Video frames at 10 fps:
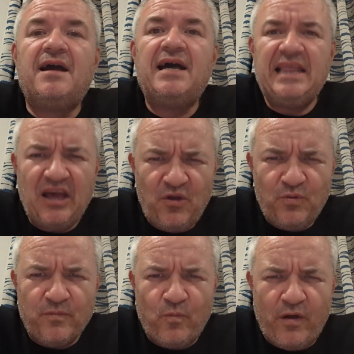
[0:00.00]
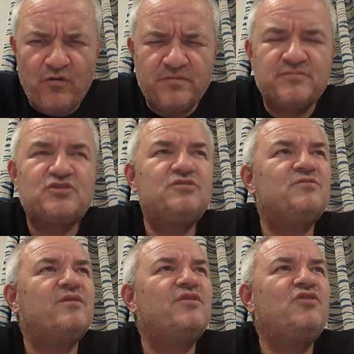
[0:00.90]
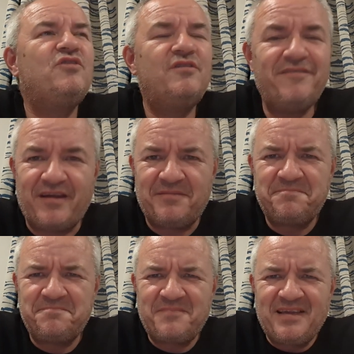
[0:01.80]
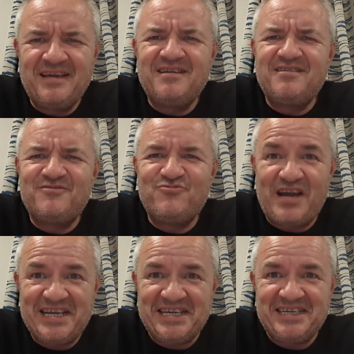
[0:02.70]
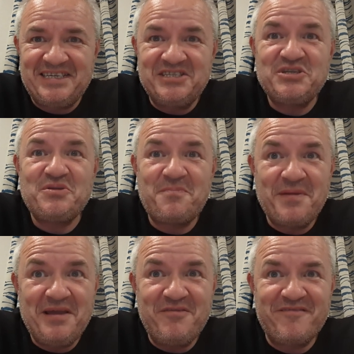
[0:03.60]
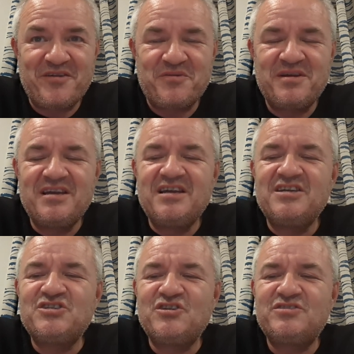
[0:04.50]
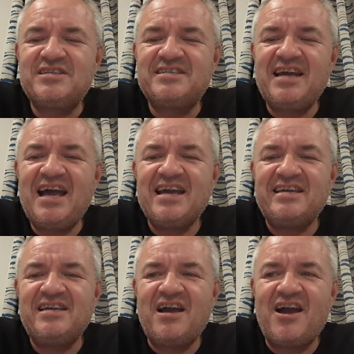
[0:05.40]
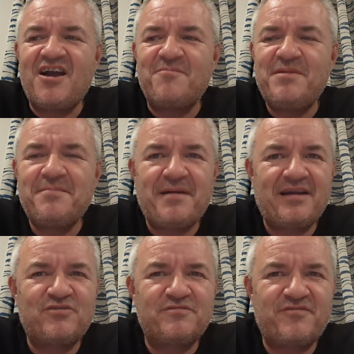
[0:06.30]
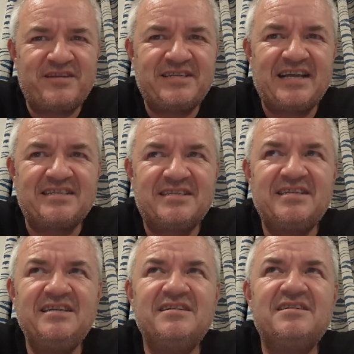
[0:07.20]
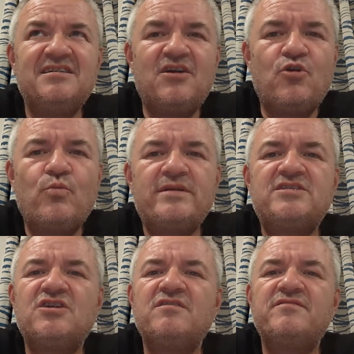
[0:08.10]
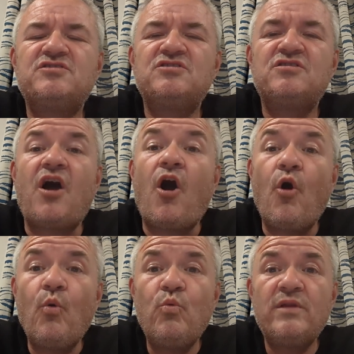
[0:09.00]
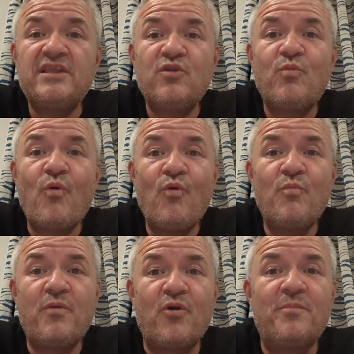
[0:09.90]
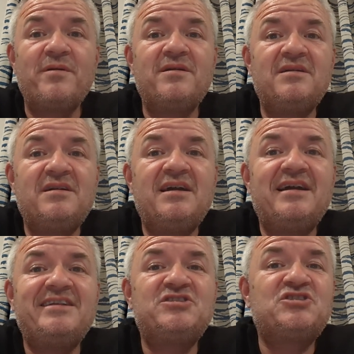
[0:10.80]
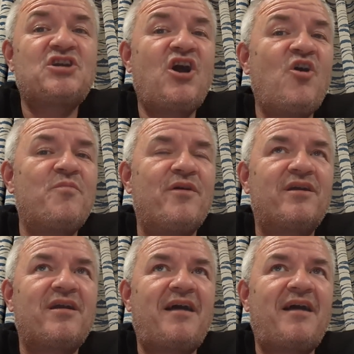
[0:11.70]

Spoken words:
Hello and welcome to another Raggy's beer review. So today, me and my good friend Andy went over to the Hole in the Wall pub in Scarborough.